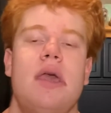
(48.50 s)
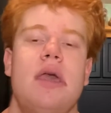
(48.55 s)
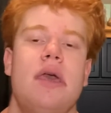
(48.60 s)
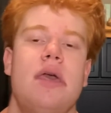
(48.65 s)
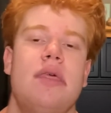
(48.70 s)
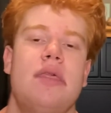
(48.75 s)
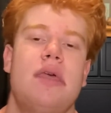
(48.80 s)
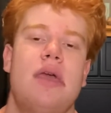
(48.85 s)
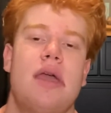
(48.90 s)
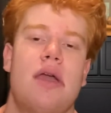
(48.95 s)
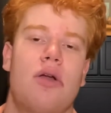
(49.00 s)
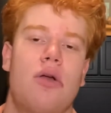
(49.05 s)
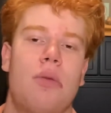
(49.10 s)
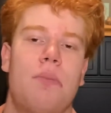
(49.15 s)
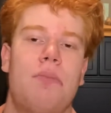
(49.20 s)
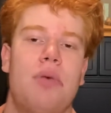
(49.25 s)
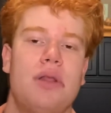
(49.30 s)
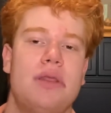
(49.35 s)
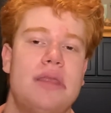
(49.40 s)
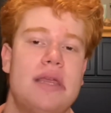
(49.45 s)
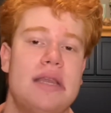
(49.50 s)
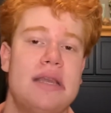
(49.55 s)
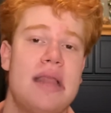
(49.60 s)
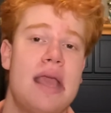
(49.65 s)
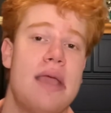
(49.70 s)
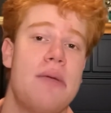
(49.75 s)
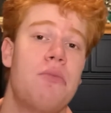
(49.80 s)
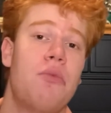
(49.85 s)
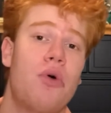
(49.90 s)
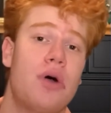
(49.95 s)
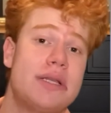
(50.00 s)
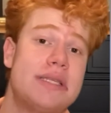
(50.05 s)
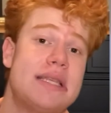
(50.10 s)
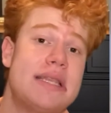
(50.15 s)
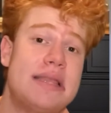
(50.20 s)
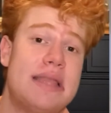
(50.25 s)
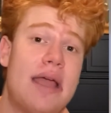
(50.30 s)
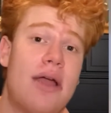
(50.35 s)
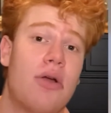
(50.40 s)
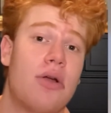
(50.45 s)
there, but the name
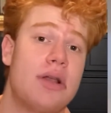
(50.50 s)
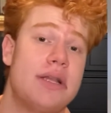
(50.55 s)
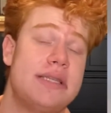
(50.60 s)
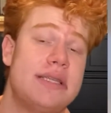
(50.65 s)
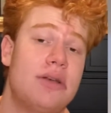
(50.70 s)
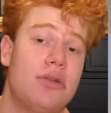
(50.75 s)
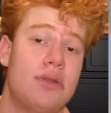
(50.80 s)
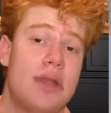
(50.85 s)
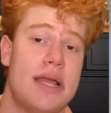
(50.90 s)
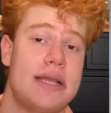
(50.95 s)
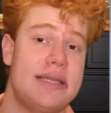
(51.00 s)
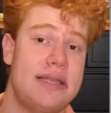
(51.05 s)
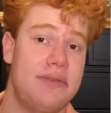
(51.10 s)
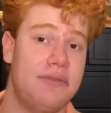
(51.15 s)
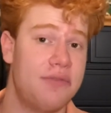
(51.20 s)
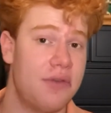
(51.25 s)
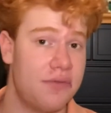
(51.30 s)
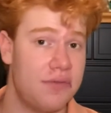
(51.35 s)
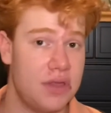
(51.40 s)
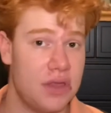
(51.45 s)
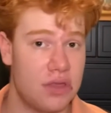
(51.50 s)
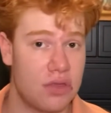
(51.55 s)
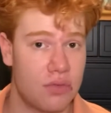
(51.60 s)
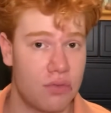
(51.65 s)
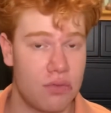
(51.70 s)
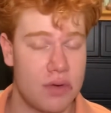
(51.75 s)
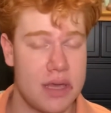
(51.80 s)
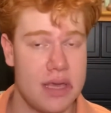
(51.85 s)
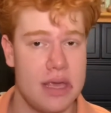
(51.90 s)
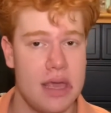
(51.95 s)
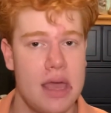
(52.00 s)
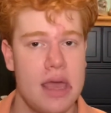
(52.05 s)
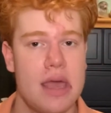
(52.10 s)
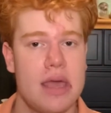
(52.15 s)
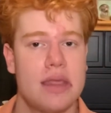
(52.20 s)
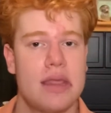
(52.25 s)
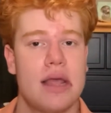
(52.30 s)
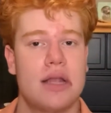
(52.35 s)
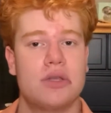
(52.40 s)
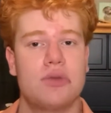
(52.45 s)
wasn't there until 1953.
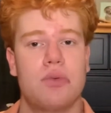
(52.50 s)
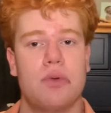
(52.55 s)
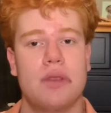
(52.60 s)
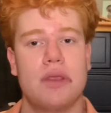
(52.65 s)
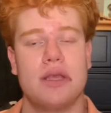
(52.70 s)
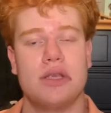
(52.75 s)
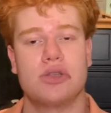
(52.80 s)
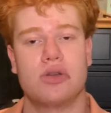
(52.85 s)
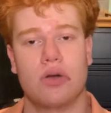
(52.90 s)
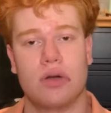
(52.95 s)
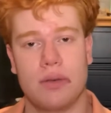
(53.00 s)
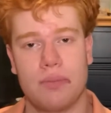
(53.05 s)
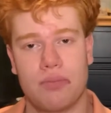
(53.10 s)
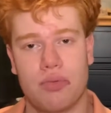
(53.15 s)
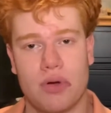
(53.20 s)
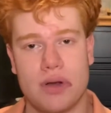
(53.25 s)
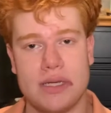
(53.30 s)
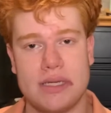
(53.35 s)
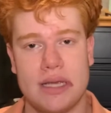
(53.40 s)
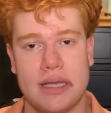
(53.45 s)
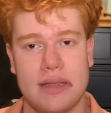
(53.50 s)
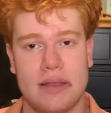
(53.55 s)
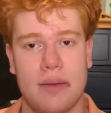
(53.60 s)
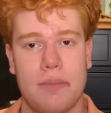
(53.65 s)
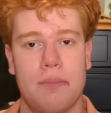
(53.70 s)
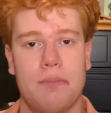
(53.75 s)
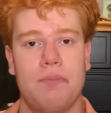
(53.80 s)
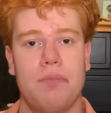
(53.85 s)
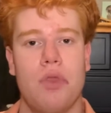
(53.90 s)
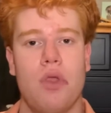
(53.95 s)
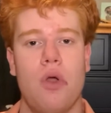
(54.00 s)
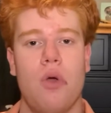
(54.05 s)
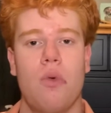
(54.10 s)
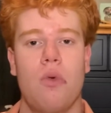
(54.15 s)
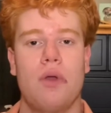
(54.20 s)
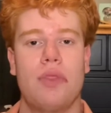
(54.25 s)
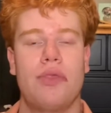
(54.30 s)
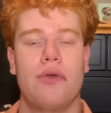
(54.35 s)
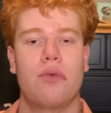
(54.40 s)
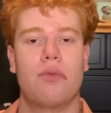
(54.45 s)
That's when they started printing them
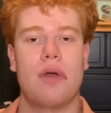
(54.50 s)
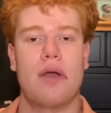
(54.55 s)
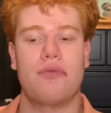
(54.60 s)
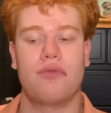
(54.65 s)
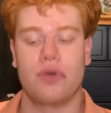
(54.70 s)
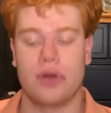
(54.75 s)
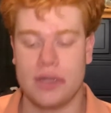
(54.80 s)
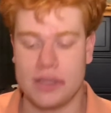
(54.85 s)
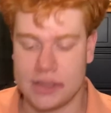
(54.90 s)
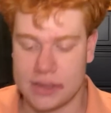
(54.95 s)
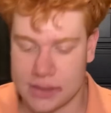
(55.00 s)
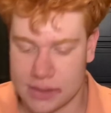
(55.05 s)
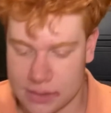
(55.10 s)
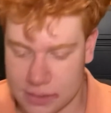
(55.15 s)
with the reference